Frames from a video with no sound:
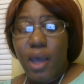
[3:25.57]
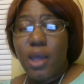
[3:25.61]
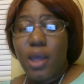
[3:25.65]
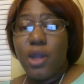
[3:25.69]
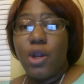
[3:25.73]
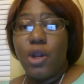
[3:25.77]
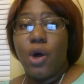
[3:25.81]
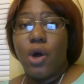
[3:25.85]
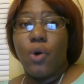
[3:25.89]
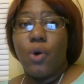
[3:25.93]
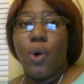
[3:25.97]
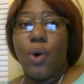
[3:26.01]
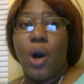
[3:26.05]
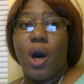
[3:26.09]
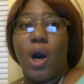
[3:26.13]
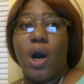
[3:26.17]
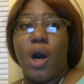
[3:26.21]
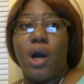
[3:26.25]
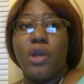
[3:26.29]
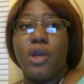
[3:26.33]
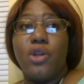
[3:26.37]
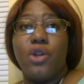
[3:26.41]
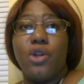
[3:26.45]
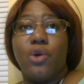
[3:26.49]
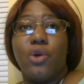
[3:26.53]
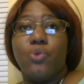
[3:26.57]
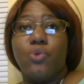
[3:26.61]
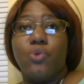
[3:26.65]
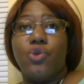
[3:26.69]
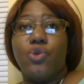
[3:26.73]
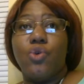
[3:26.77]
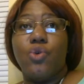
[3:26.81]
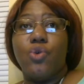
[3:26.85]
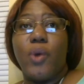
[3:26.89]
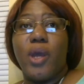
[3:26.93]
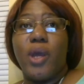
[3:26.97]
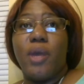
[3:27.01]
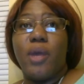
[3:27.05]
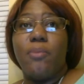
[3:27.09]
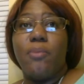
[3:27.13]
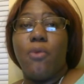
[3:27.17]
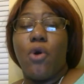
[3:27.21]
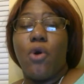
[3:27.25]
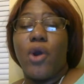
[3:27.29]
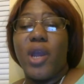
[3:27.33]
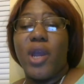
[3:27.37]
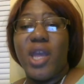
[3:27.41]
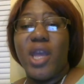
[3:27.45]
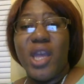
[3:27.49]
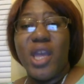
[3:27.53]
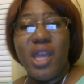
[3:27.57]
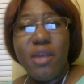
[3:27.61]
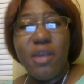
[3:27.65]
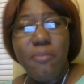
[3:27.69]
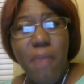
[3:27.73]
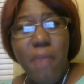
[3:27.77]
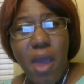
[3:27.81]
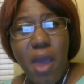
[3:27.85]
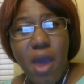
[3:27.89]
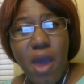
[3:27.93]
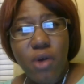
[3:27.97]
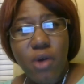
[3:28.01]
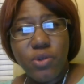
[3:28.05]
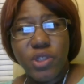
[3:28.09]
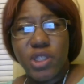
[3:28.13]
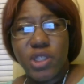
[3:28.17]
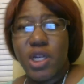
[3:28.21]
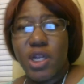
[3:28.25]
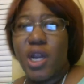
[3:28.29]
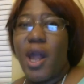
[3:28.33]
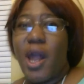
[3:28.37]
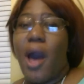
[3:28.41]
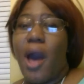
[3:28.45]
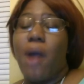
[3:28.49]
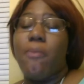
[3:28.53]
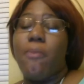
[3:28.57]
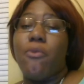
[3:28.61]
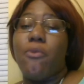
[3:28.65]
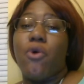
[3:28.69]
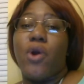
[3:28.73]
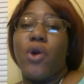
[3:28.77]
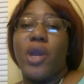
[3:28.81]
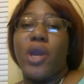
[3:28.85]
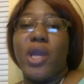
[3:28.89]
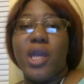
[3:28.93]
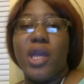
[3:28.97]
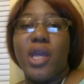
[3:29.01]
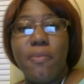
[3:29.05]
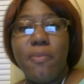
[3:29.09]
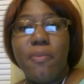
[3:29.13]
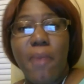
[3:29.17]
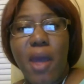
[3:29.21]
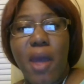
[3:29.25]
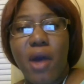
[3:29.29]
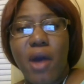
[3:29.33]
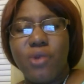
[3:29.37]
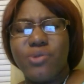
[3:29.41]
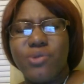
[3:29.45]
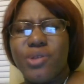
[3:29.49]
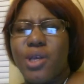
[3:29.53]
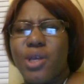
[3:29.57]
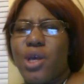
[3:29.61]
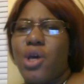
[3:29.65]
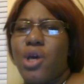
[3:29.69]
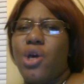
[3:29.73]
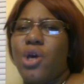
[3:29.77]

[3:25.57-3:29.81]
you know, uh, uh, you know, doing more emails, sending out more emails,